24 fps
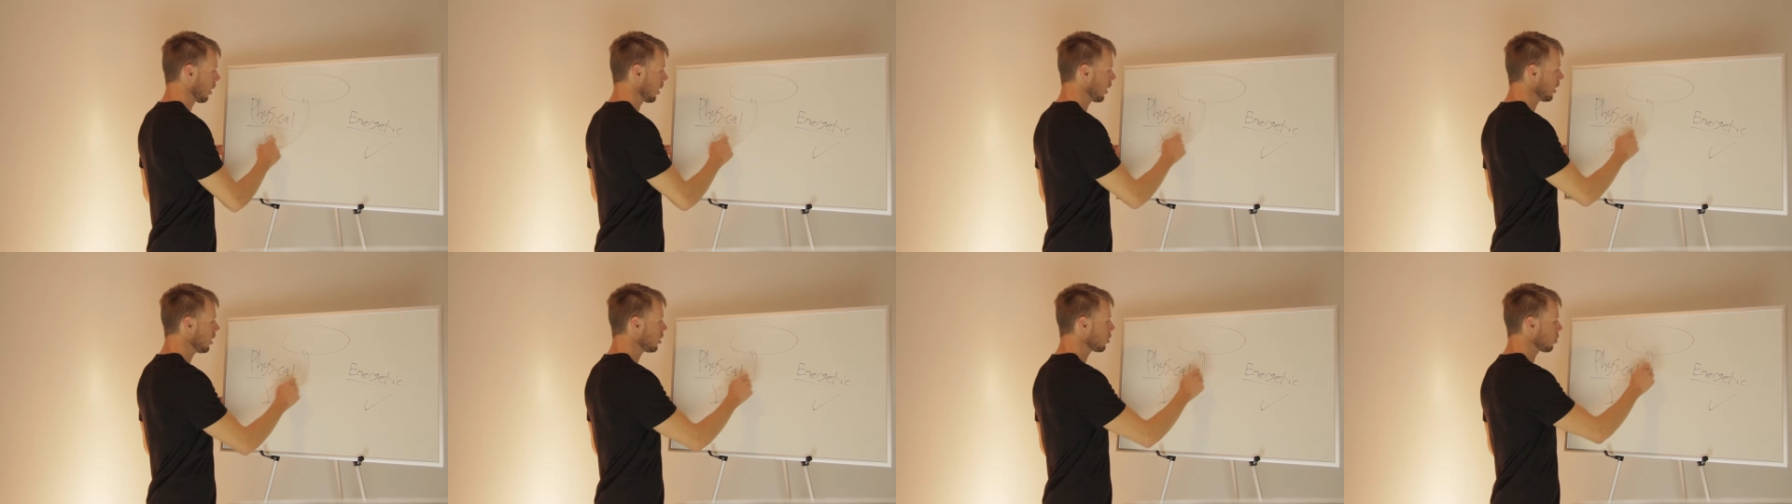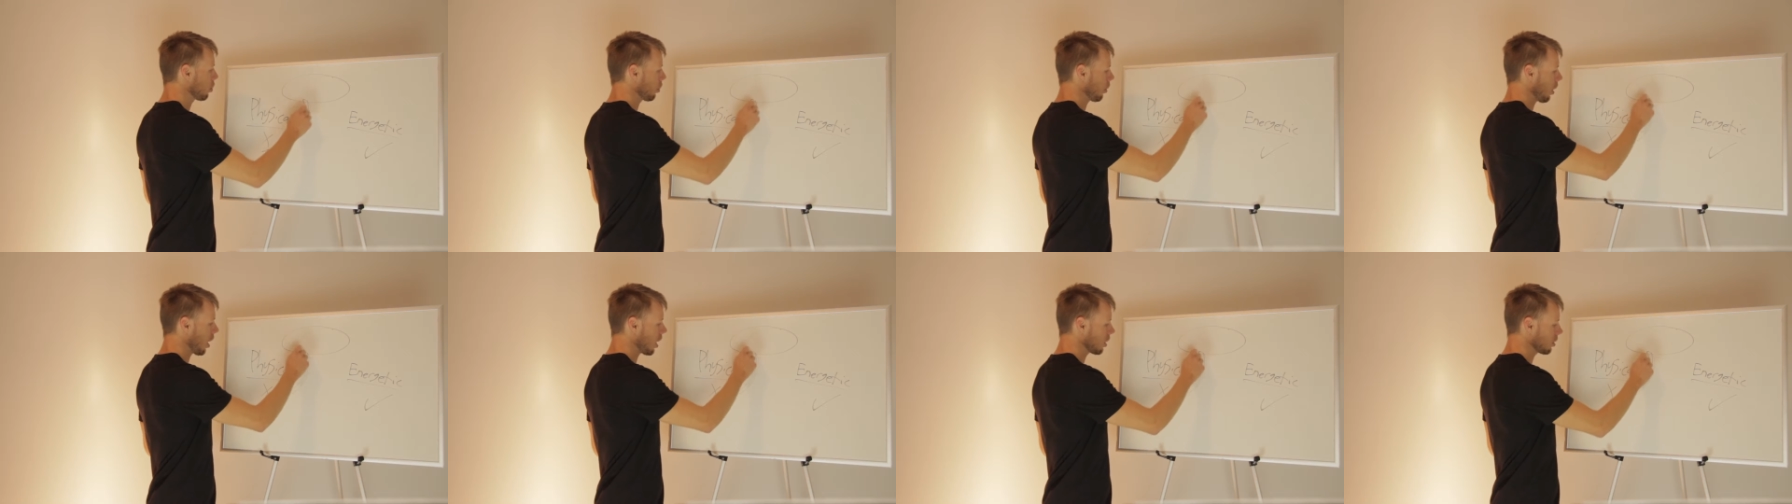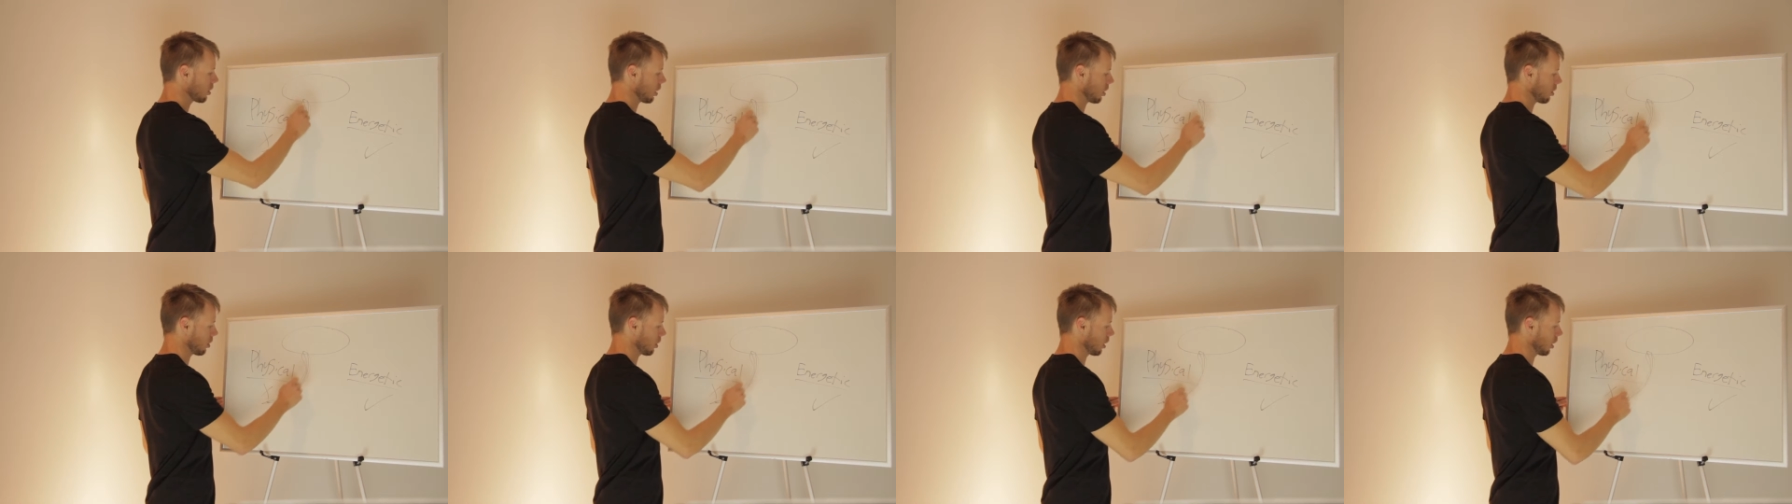it is
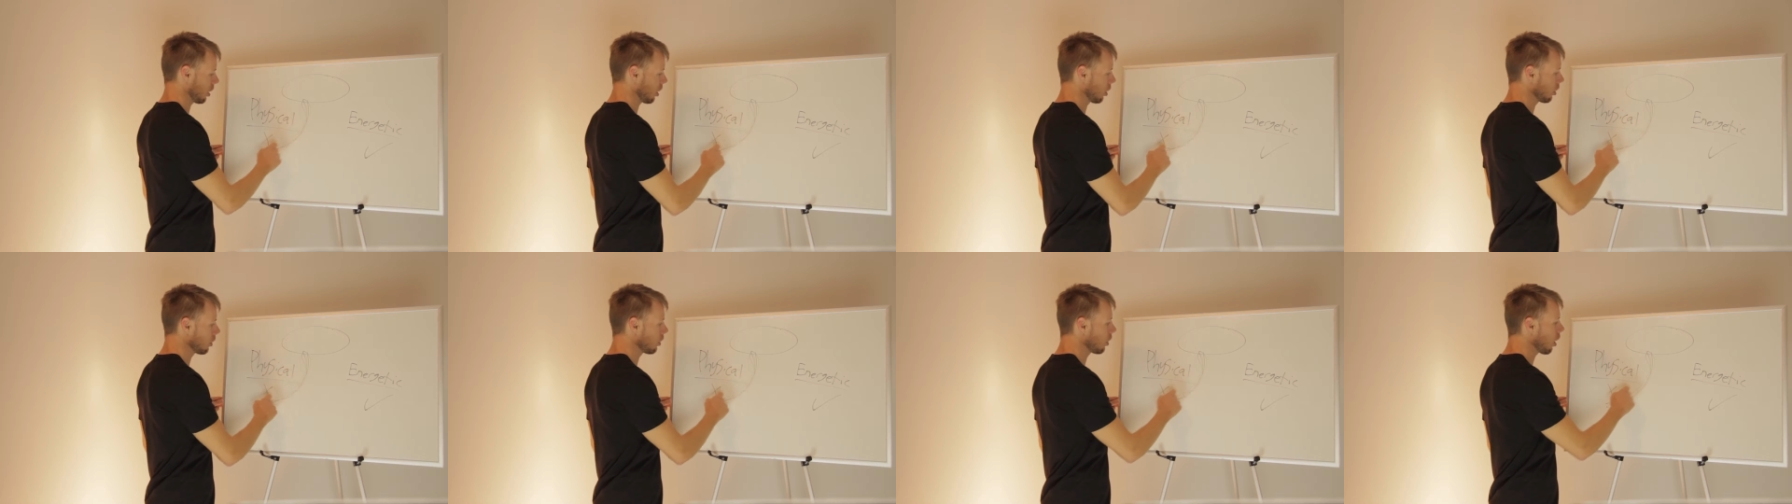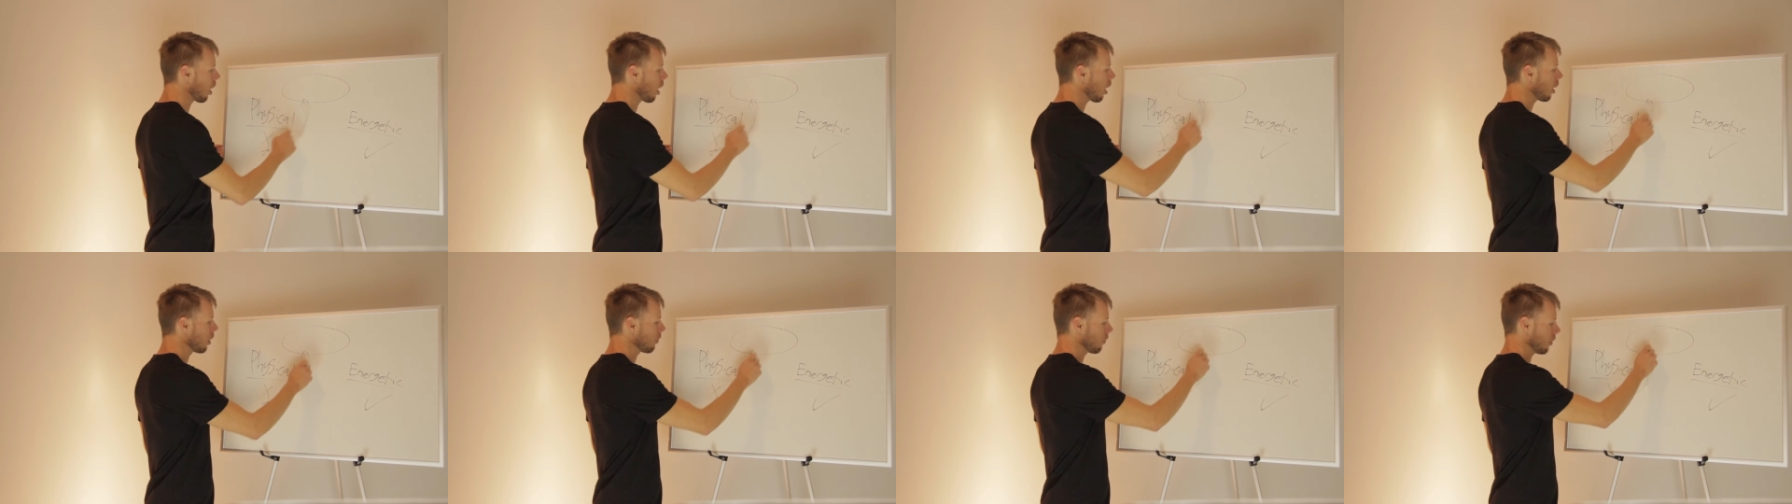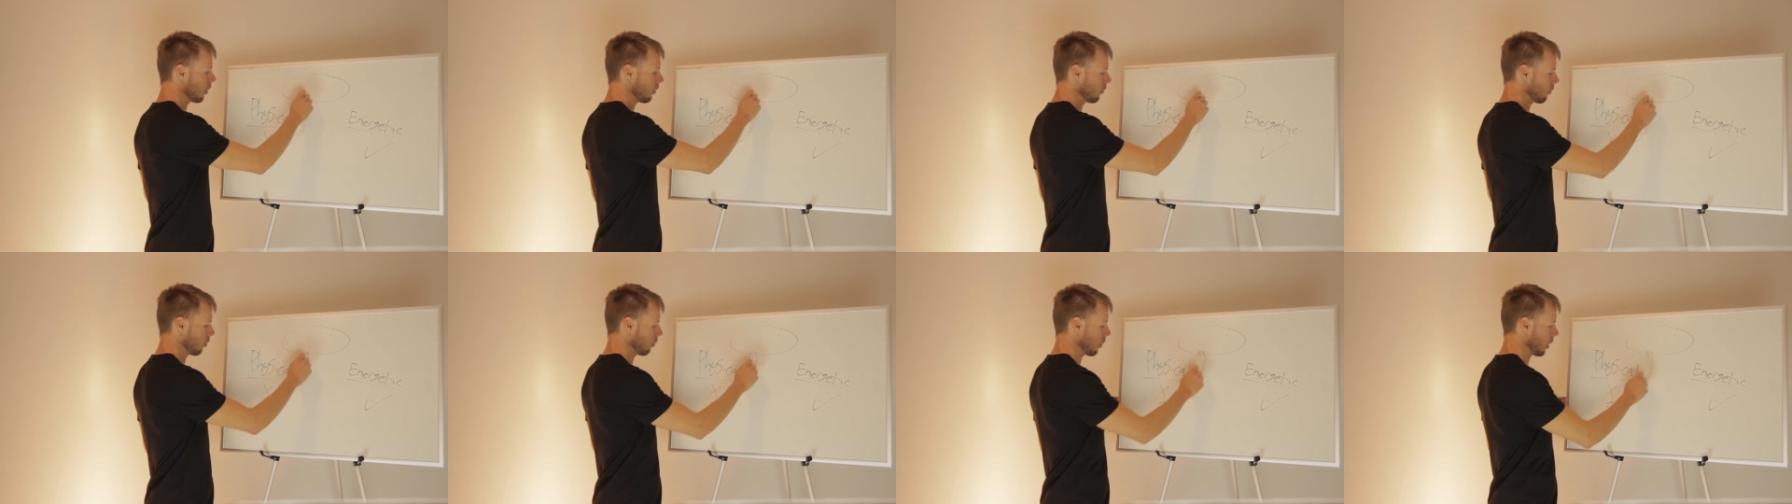processing a lot of
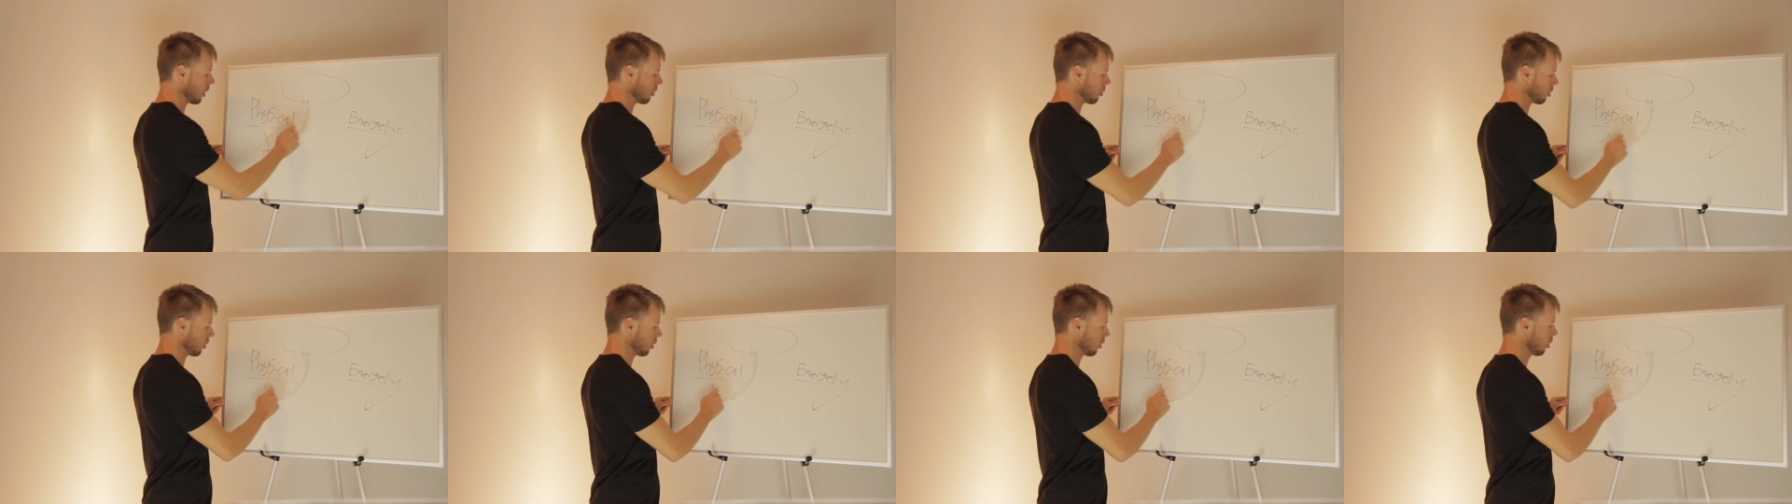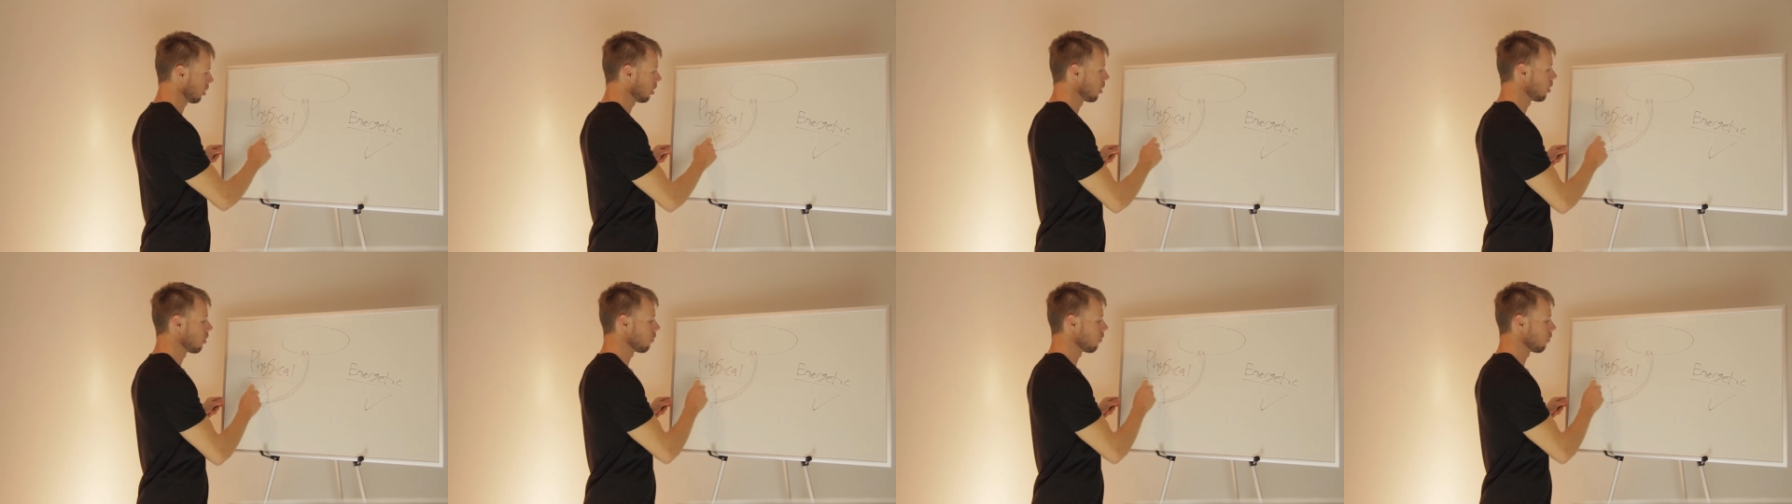information